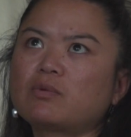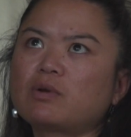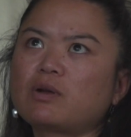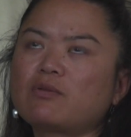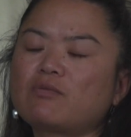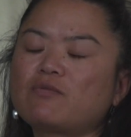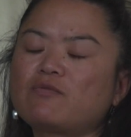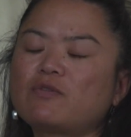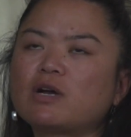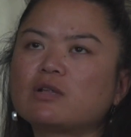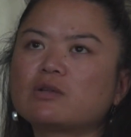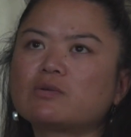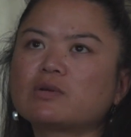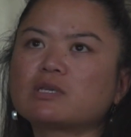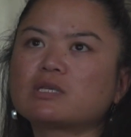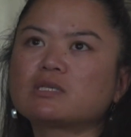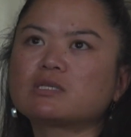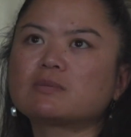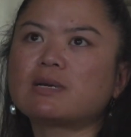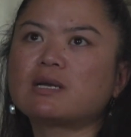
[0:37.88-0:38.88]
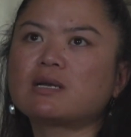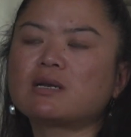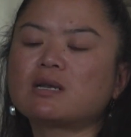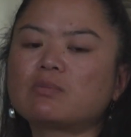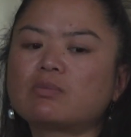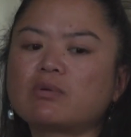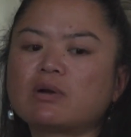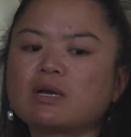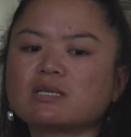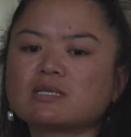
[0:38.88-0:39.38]
following the Tibetan
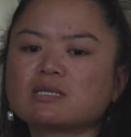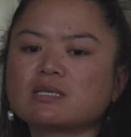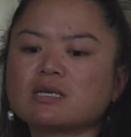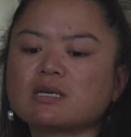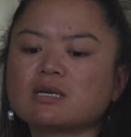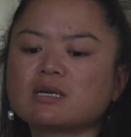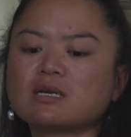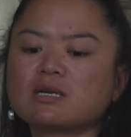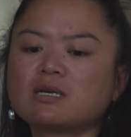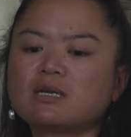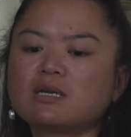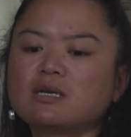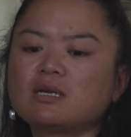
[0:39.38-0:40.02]
uprising,